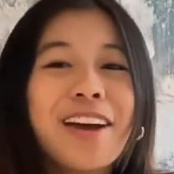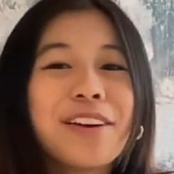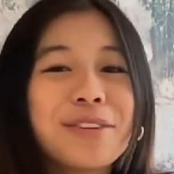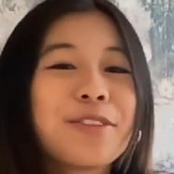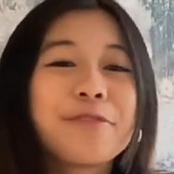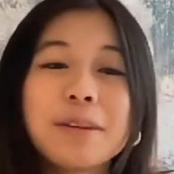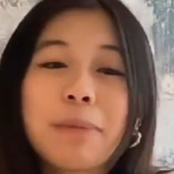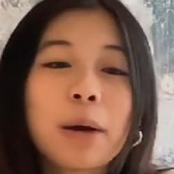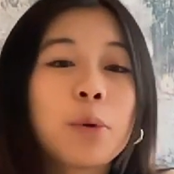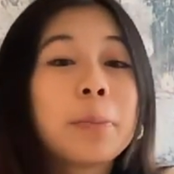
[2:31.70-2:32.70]
Your
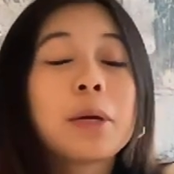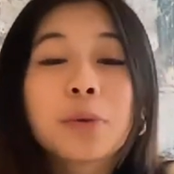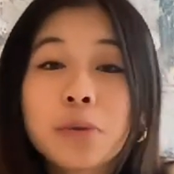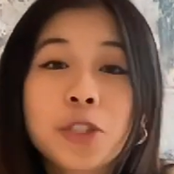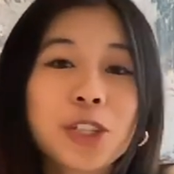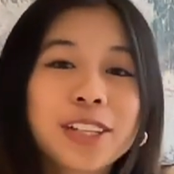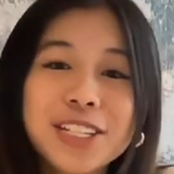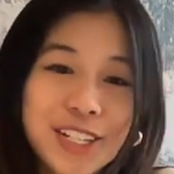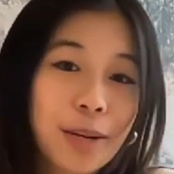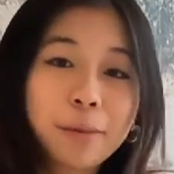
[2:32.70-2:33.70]
feedback will be crucial in
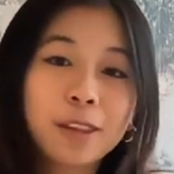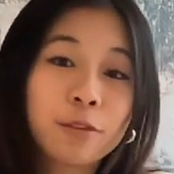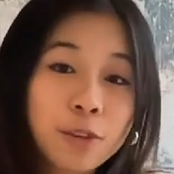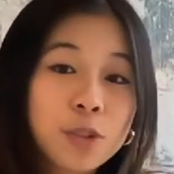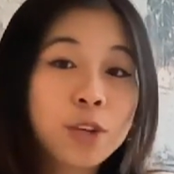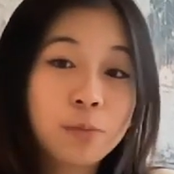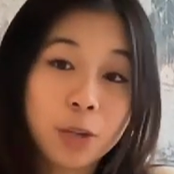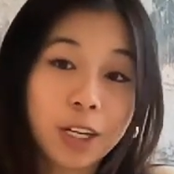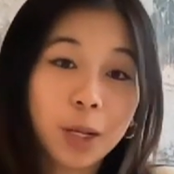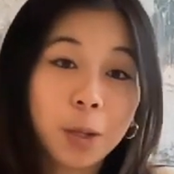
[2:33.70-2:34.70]
shaping the future of
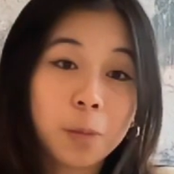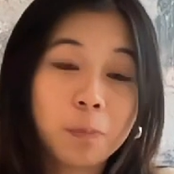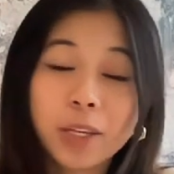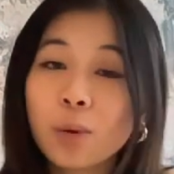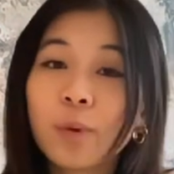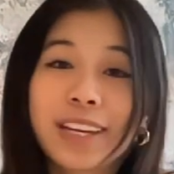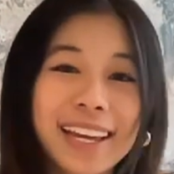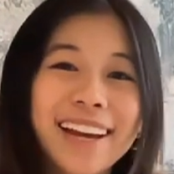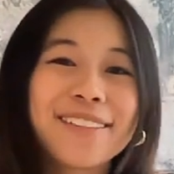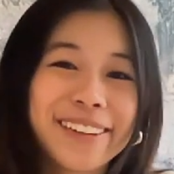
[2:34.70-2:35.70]
Modelo, and we
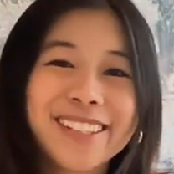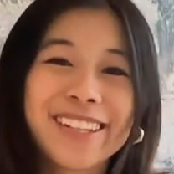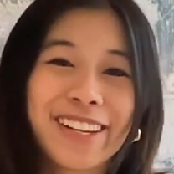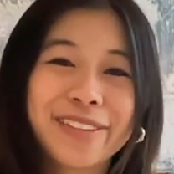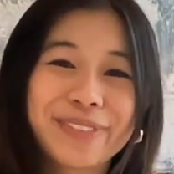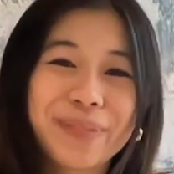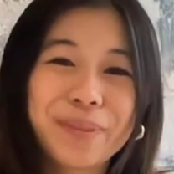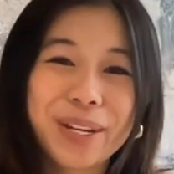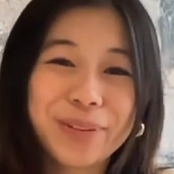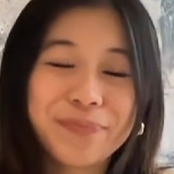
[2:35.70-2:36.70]
can't wait to hear from you.